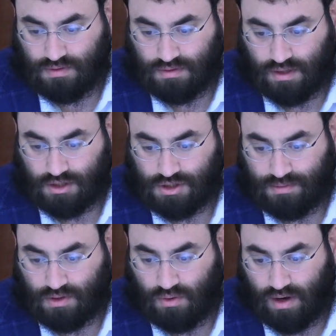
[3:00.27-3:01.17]
Hashem
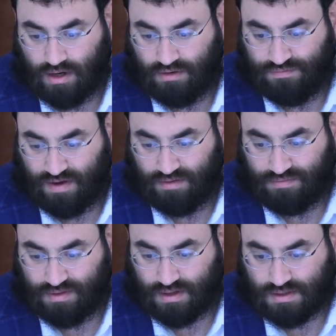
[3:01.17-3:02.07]
acquired 5
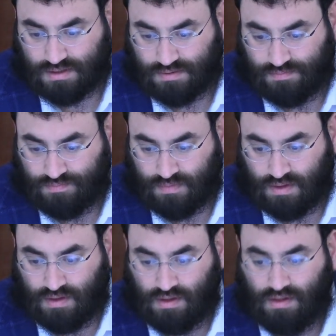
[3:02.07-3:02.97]
things.
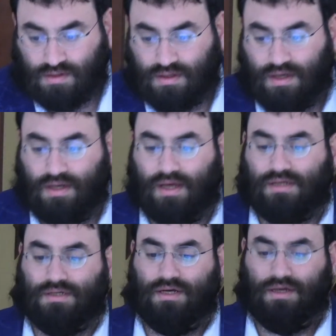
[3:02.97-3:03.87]

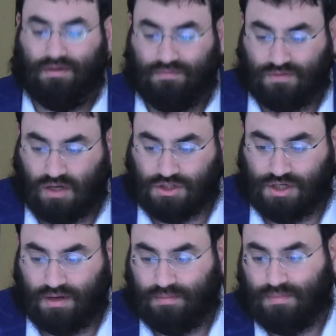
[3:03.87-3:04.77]
So
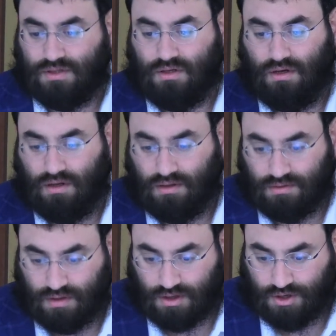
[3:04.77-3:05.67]
Hashem is
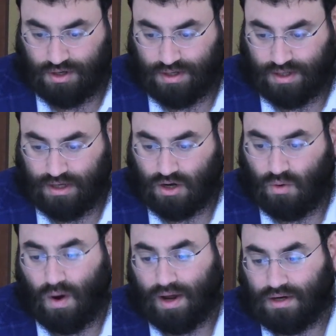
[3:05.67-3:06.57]
called a koine, he
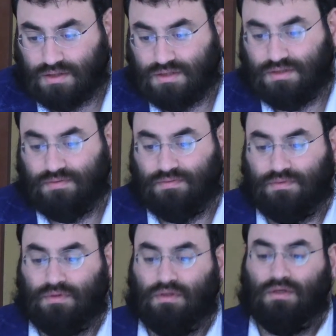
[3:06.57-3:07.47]
acquires.
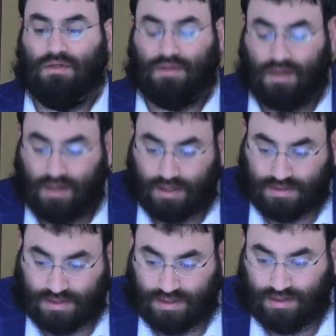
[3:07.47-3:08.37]
It
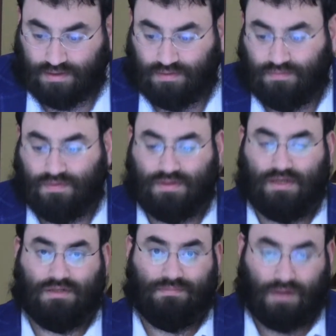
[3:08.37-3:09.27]

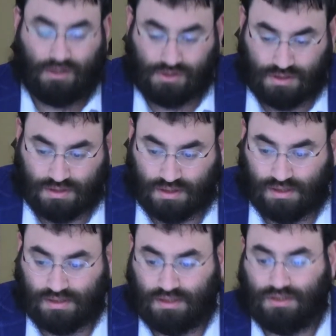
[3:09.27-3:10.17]
says in Parshas
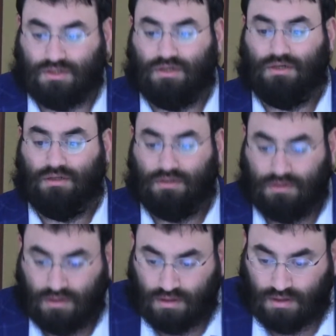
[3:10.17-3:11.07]
Kisisa,
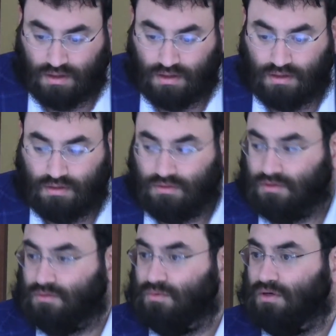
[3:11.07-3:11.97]

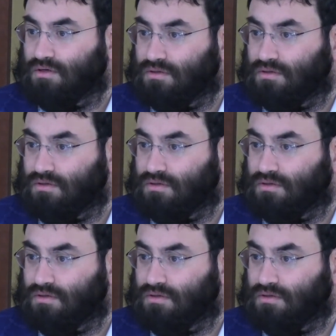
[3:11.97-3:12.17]
got some water?